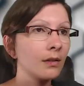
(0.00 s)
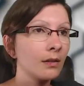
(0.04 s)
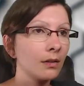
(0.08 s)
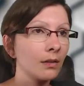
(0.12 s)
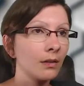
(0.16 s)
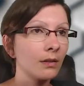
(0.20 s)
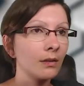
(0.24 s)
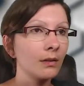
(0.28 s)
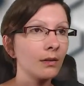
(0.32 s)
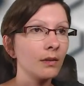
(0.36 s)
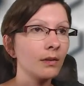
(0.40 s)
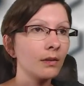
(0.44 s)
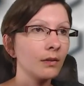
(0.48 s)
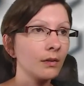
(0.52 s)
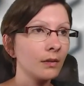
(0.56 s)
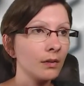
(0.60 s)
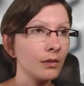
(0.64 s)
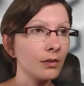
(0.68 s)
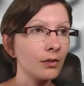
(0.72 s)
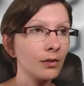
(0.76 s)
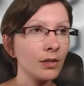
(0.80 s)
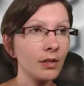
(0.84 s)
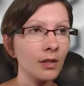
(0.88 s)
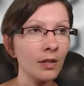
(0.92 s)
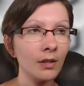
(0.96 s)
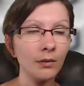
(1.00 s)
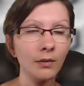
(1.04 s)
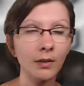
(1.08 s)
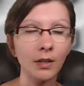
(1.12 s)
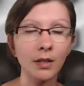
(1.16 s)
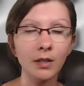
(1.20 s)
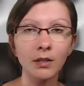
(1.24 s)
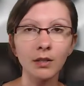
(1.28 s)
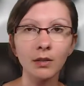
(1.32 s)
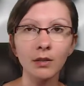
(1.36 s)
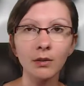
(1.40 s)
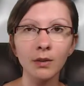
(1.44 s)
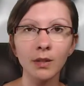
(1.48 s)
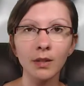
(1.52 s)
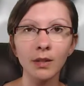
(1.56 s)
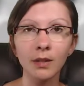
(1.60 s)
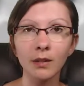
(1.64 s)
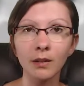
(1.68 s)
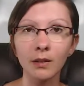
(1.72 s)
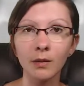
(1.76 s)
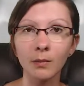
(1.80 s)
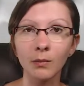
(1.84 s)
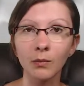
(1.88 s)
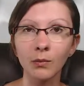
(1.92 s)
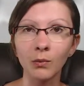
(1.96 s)
So let's just get right to
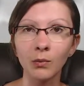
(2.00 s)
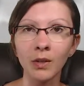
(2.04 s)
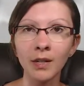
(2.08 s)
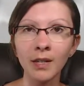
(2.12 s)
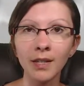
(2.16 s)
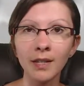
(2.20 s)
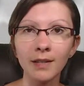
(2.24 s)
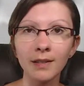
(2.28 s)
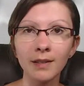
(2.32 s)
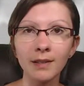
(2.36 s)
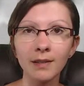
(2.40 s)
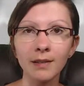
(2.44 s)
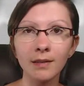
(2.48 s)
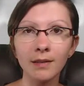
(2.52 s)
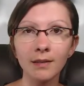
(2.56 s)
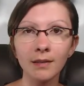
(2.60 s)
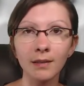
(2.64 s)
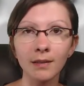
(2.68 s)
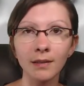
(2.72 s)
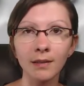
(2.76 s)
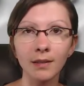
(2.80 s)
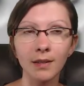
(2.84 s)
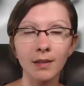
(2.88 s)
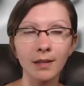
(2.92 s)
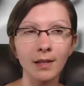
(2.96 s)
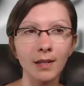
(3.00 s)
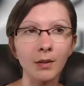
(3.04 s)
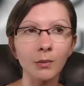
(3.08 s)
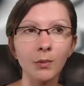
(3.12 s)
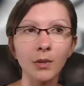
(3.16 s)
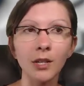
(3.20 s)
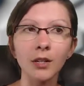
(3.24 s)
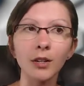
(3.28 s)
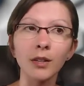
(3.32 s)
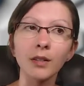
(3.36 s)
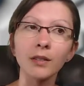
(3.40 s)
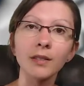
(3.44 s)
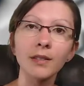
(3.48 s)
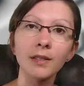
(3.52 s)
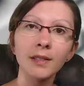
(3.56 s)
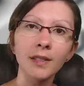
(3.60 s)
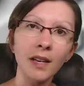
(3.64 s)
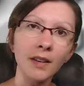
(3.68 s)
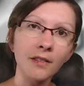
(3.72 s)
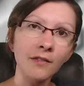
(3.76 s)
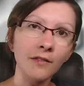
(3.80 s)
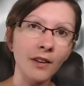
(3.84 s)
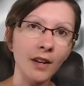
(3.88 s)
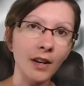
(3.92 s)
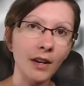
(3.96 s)
it. What is this thing we call
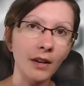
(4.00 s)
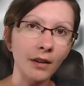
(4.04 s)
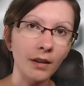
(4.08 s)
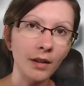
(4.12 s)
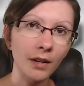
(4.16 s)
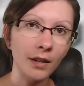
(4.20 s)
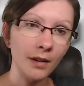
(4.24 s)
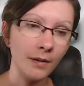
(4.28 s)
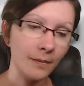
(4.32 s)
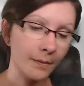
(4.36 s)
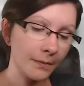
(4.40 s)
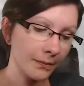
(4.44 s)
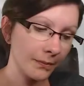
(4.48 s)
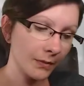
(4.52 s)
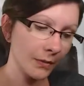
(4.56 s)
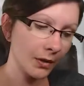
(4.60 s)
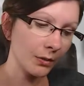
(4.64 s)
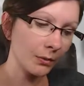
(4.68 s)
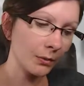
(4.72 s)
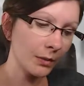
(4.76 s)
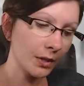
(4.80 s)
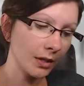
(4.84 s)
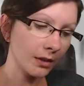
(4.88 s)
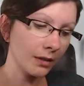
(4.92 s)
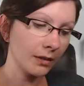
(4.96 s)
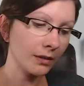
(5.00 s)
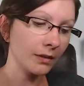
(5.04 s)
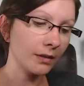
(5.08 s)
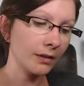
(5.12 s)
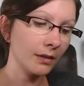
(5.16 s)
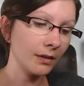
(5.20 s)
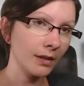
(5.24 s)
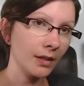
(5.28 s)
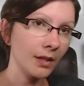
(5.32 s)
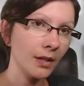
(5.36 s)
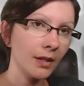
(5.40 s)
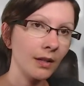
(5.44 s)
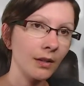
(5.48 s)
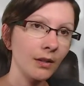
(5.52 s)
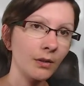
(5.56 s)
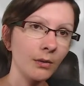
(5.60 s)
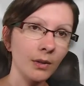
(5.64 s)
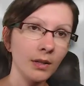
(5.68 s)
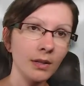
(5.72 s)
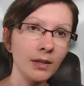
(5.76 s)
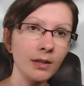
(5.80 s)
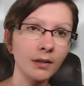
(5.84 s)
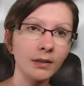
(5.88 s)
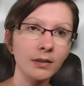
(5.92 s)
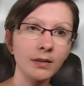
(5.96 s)
safe area? Well, the
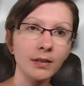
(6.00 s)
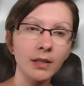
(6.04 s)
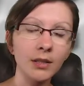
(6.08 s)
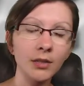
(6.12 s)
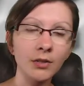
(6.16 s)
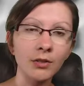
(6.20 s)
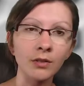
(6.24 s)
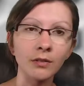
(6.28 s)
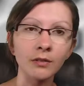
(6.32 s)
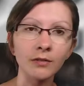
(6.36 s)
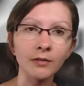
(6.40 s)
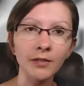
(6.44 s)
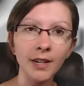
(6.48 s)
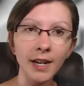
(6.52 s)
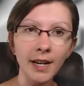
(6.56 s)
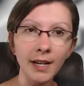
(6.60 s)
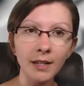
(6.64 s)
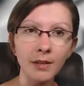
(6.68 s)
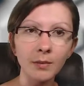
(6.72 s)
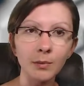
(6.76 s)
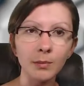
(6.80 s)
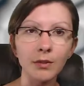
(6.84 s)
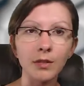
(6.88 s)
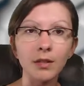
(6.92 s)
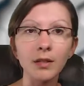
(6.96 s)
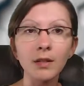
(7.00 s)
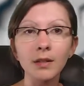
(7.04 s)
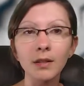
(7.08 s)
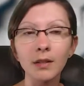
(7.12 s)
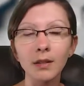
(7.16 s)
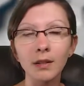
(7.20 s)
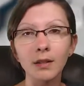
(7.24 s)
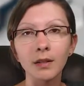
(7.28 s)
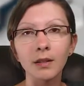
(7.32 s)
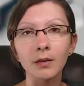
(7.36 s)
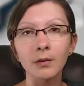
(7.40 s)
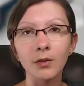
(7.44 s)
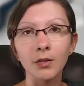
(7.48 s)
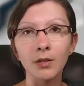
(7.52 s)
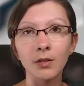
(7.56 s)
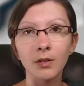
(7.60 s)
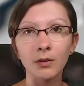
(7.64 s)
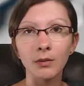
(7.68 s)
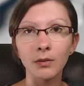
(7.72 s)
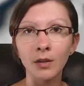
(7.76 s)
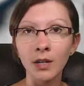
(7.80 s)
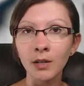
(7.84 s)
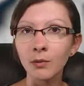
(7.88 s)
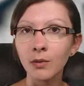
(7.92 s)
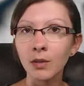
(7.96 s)
Quantel Digital Fact Book, which
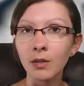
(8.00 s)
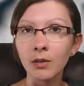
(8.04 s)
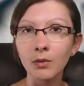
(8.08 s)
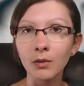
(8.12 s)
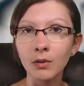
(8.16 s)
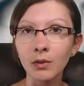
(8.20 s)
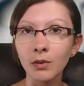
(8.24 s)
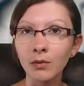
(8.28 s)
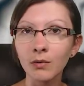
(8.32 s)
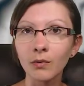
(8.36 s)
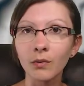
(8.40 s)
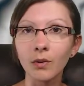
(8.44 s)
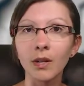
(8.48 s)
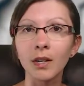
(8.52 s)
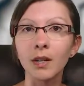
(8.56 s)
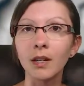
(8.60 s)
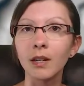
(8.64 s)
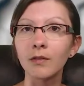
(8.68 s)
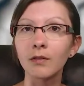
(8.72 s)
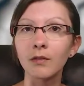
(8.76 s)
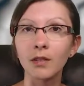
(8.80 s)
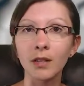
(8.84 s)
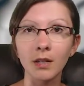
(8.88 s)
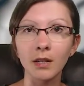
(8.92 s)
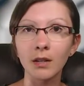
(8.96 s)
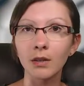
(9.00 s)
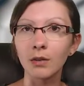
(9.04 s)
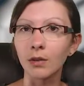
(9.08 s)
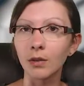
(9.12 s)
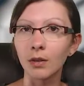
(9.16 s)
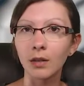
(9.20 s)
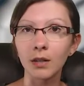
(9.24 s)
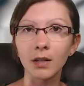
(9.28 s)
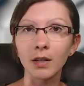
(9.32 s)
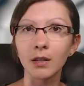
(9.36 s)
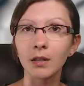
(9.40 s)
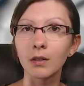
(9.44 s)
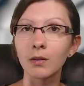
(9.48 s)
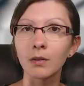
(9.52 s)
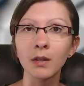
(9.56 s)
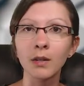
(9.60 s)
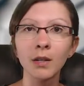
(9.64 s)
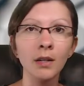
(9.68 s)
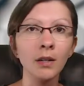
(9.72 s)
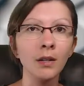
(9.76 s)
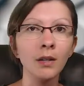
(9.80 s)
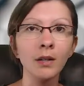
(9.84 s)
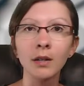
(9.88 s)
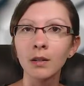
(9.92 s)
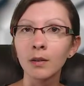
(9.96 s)
is a great resource for any video and audio
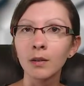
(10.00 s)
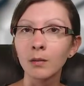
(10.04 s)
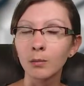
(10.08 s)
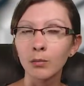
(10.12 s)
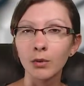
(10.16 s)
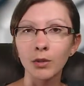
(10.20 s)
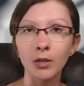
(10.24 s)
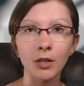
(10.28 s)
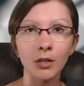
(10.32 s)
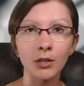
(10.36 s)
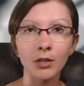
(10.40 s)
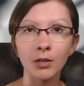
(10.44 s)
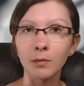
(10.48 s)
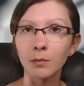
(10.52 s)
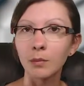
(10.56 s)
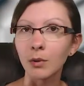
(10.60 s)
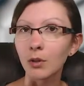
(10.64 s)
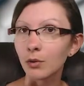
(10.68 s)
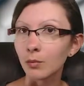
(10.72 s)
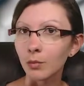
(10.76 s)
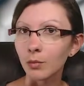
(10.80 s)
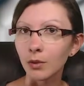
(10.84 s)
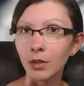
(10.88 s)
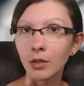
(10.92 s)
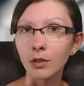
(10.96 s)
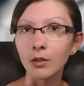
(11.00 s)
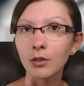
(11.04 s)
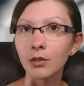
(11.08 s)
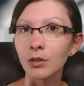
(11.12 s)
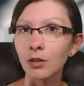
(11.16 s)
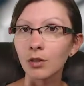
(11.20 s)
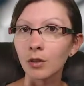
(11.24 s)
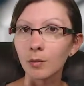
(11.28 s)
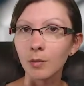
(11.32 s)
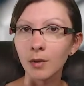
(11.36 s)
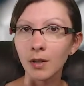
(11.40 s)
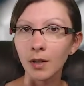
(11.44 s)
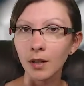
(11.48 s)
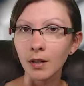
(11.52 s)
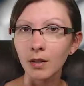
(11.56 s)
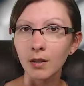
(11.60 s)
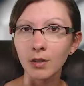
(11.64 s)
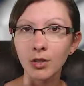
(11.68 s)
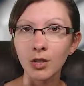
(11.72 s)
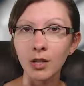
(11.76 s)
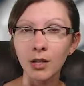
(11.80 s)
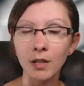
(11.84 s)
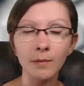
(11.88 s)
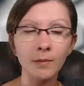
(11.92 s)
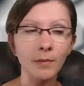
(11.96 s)
production, post-production
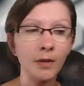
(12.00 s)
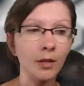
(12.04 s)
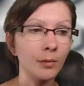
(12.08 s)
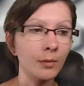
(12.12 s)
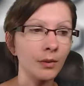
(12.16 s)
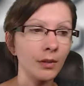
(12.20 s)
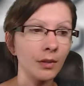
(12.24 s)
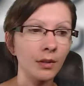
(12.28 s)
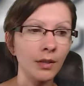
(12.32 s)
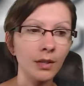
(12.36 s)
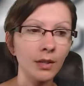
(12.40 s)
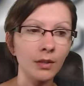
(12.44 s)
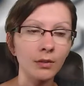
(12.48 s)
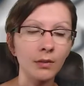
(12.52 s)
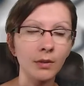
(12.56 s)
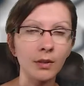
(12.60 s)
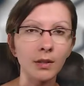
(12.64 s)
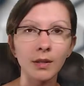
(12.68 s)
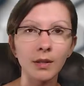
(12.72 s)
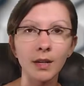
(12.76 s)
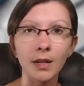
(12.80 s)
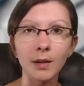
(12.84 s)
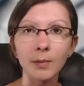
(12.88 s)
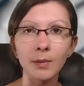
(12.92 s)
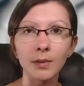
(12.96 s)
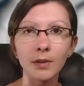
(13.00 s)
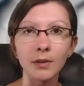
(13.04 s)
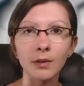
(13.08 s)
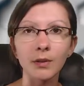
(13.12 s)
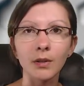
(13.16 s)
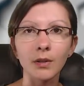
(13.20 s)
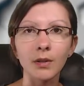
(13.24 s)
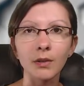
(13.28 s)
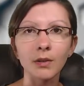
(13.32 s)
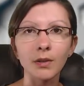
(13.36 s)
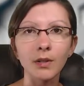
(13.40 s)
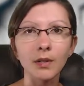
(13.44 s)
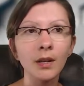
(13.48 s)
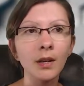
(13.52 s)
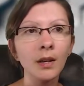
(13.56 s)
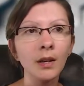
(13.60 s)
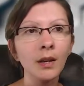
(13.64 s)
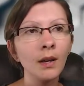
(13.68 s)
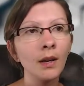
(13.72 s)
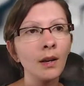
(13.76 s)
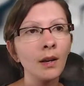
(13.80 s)
terminology, I'll put a link to it in the episode notes.